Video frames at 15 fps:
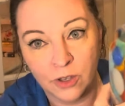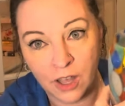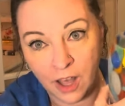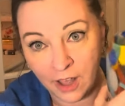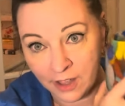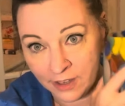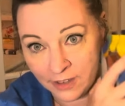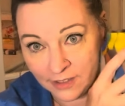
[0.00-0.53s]

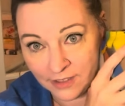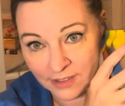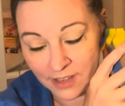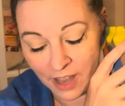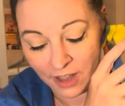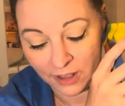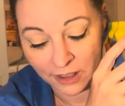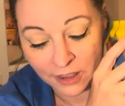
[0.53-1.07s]
guys,
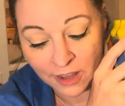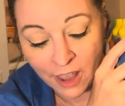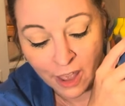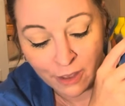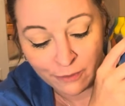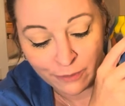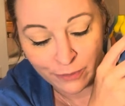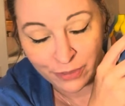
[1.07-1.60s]
I
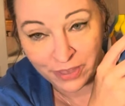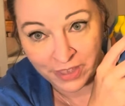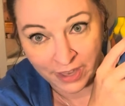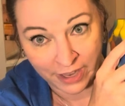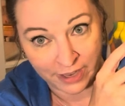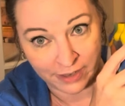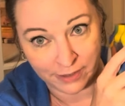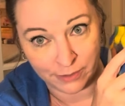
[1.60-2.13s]
love
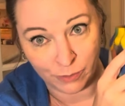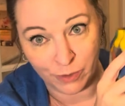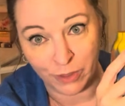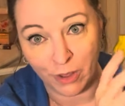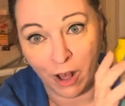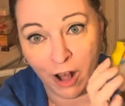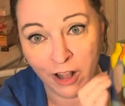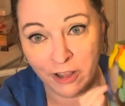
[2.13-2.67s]
this with
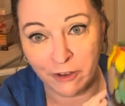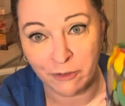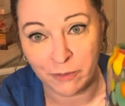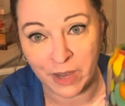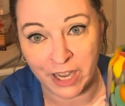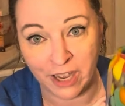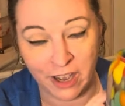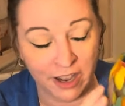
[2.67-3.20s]
all of
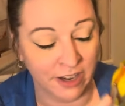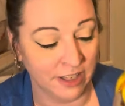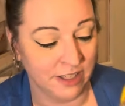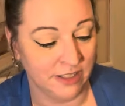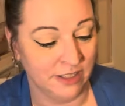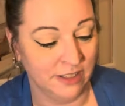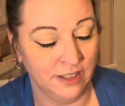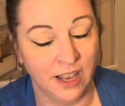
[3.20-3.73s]
my
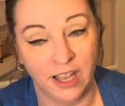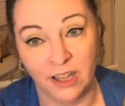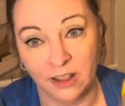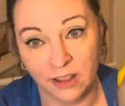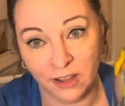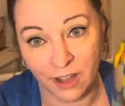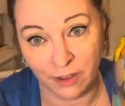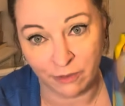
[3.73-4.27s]
heart. I
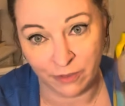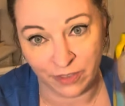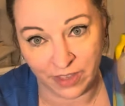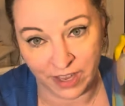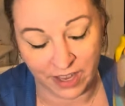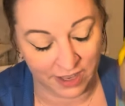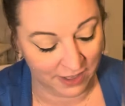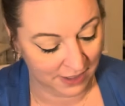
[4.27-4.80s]
love
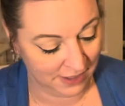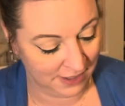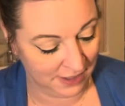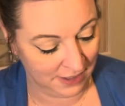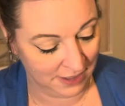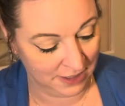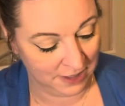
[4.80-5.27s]
this.